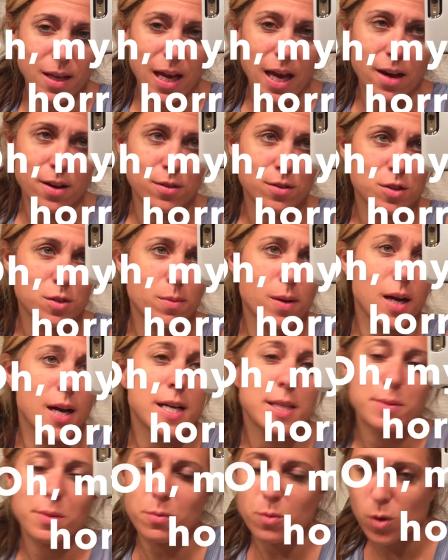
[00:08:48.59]
the couch. My
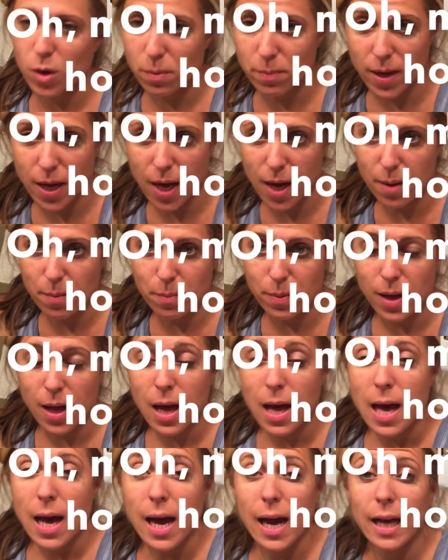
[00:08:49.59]
husband woke me up.
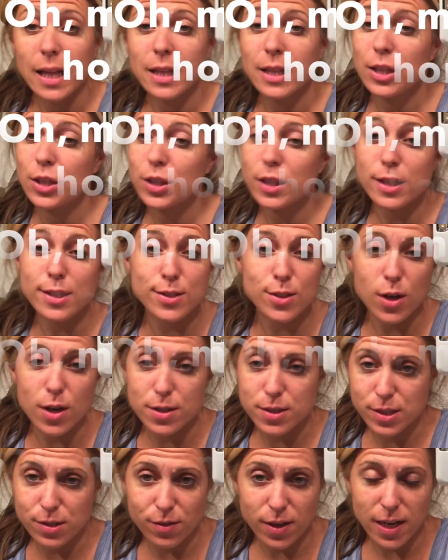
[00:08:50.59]
I look
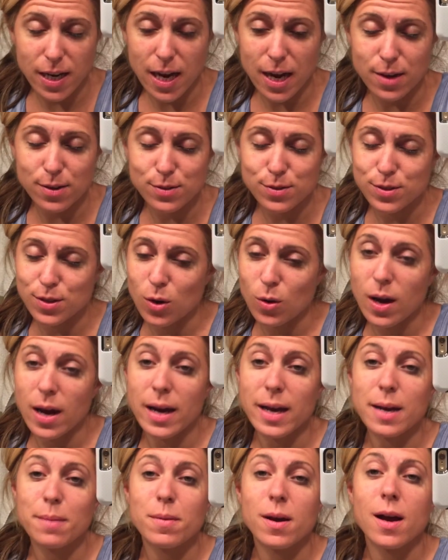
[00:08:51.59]
exhausted right now, so
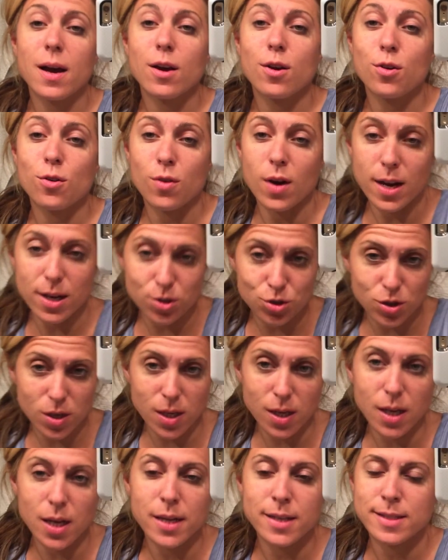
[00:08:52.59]
I am
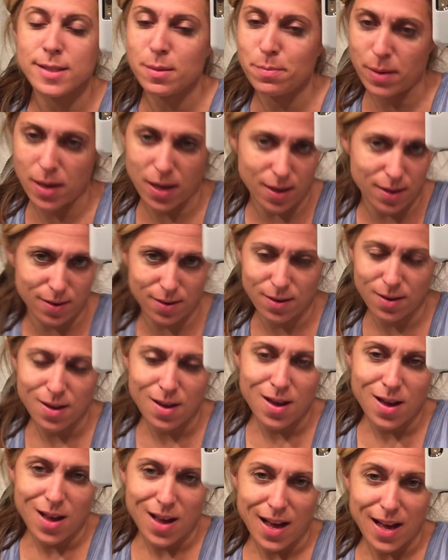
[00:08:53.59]
crashing into bed.
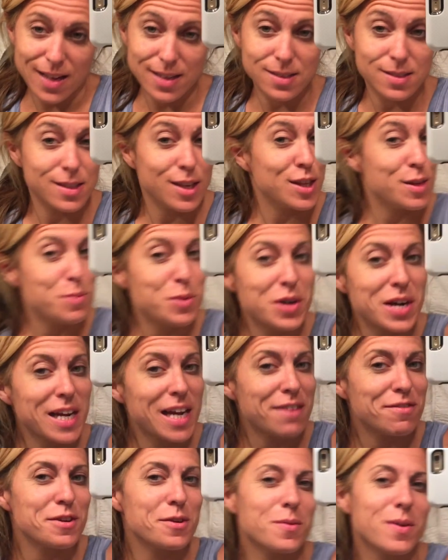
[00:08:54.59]
I'll see you in the morning,
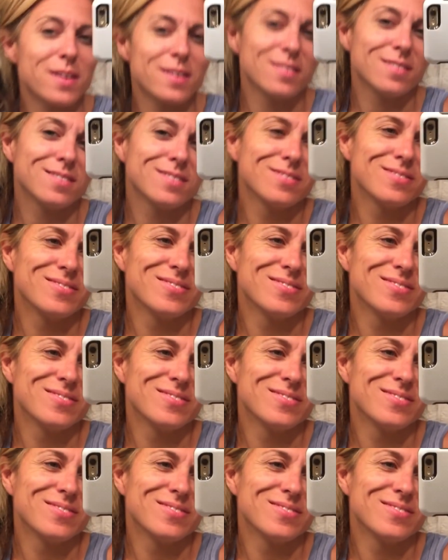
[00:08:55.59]
everyone.